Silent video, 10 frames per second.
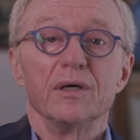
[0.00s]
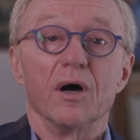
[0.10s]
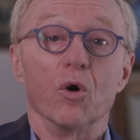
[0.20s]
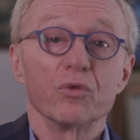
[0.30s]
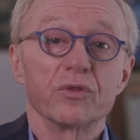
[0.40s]

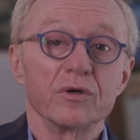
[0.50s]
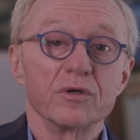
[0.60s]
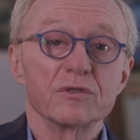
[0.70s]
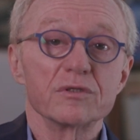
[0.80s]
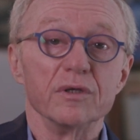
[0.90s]

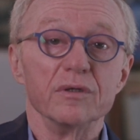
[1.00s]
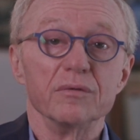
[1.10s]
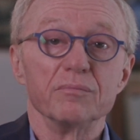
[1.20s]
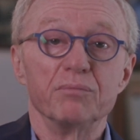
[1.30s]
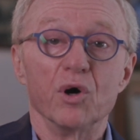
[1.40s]
authors and
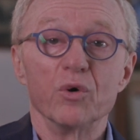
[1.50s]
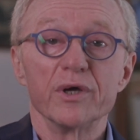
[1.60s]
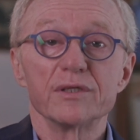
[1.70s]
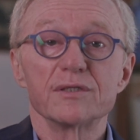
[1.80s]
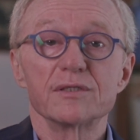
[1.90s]

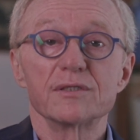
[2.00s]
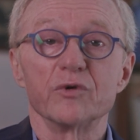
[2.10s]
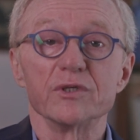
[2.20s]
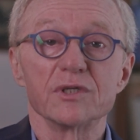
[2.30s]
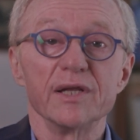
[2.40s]
poets,
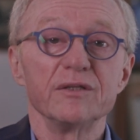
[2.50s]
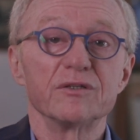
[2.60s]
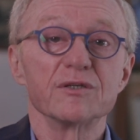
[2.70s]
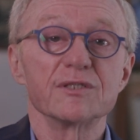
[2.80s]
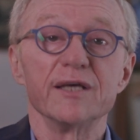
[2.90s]
translators,